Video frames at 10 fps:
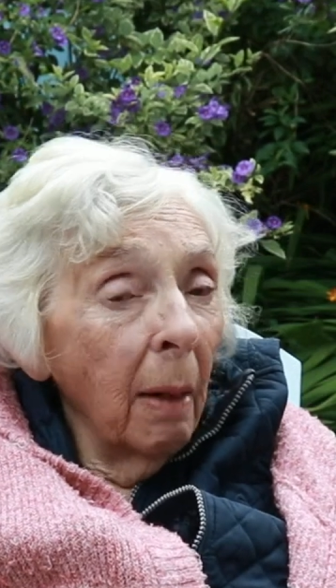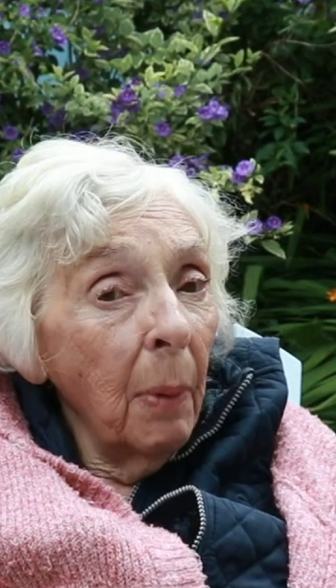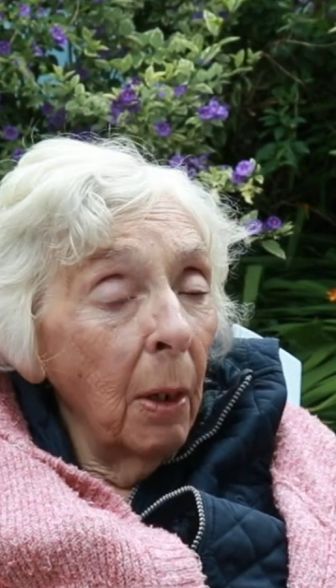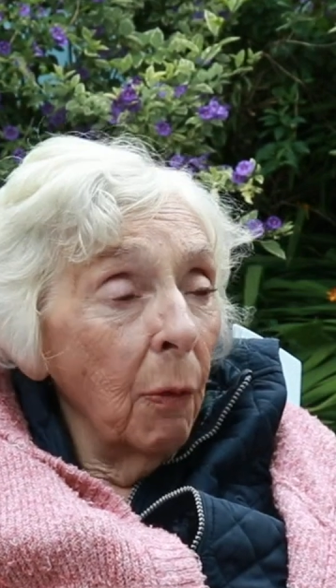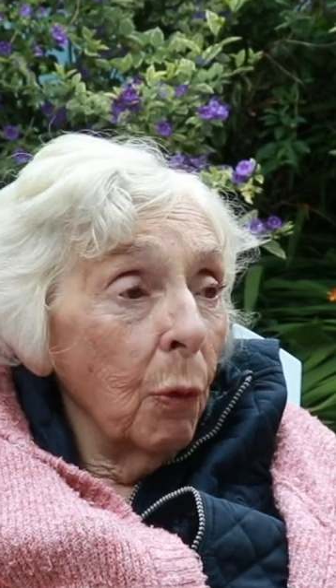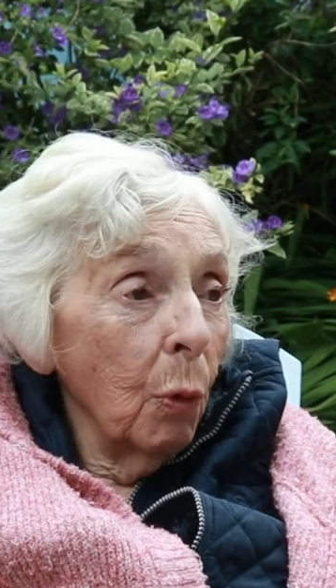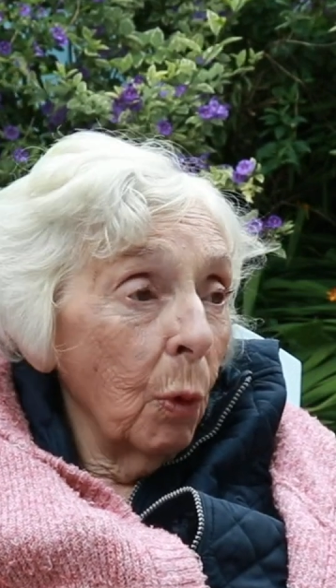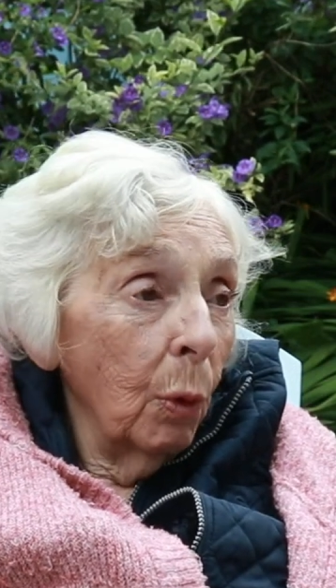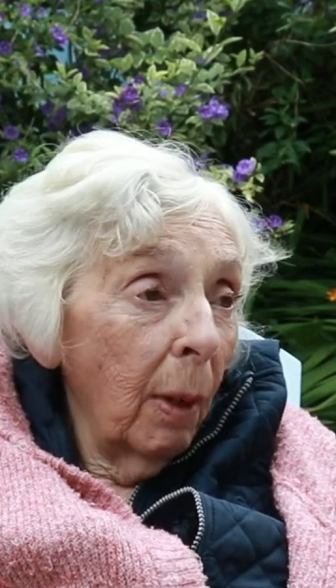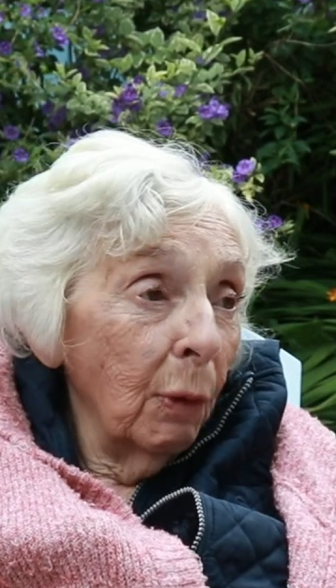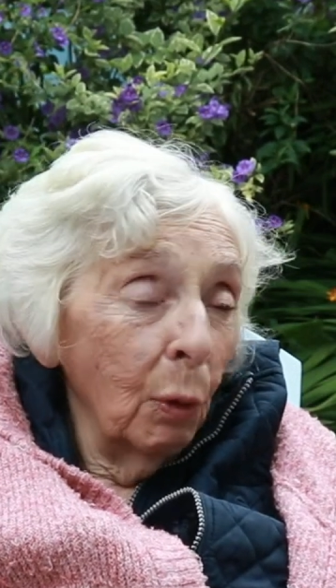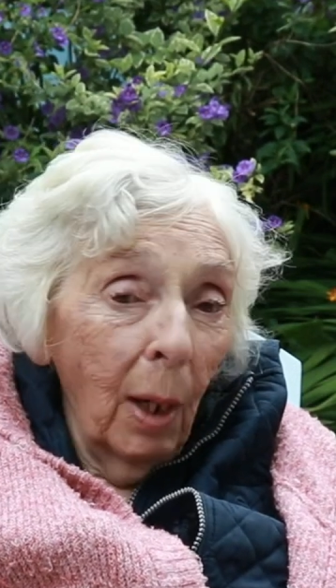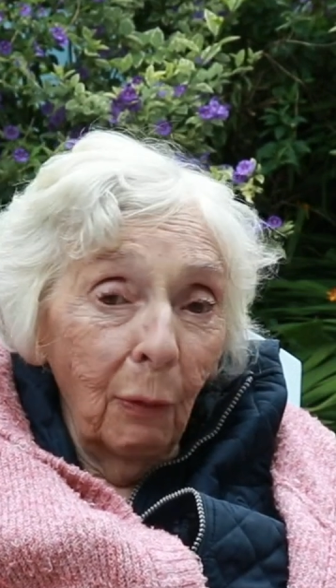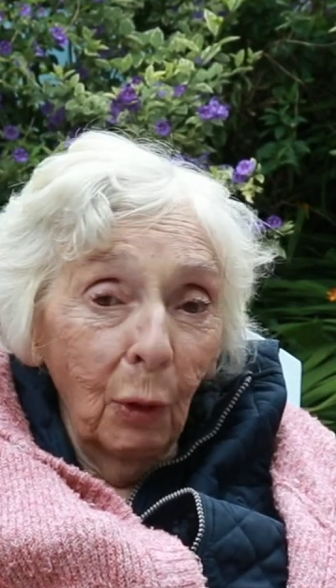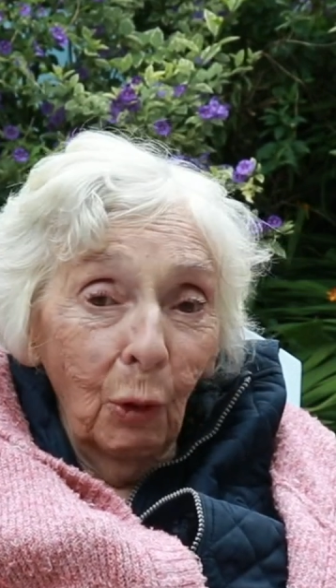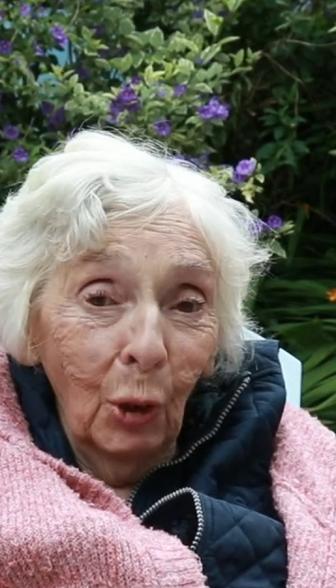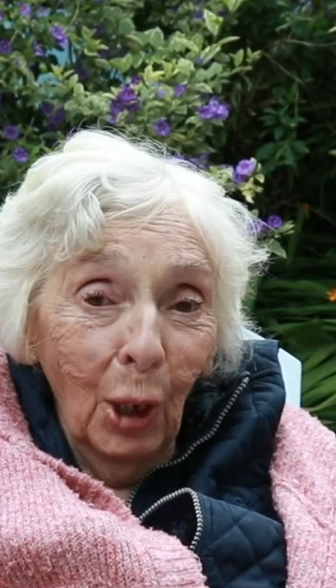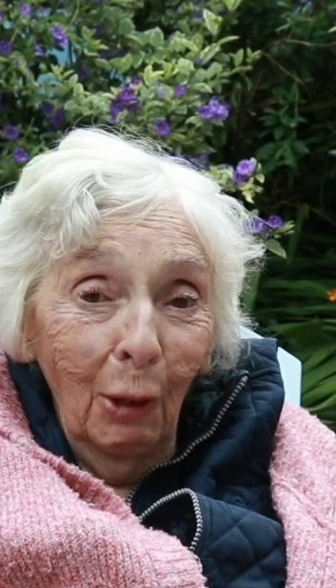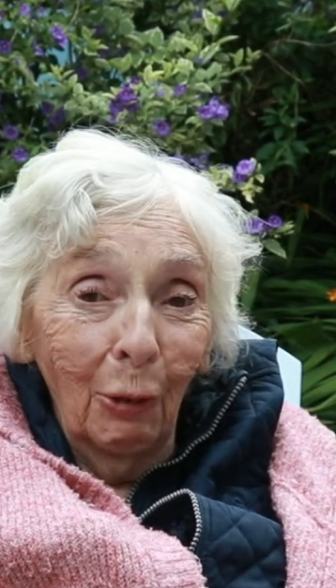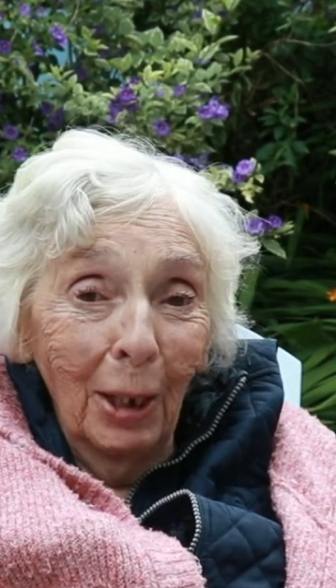grandparents used to have to look after the
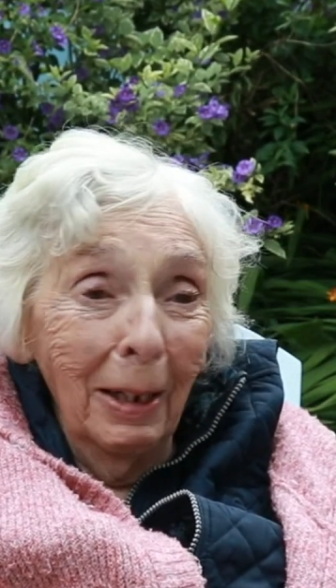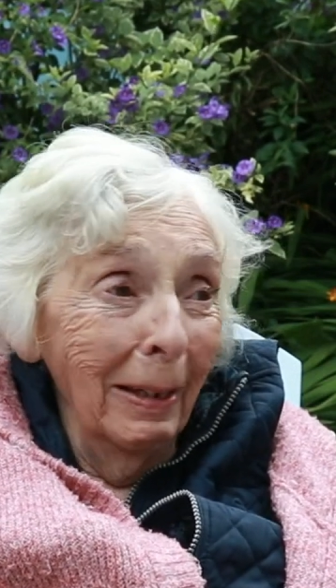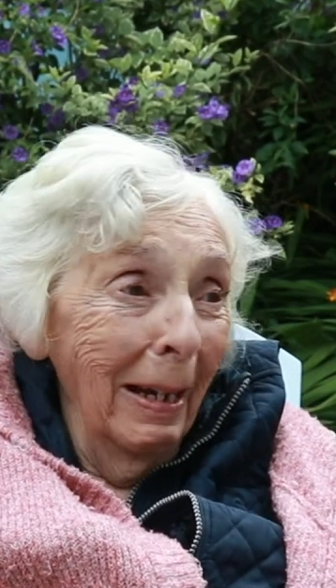children.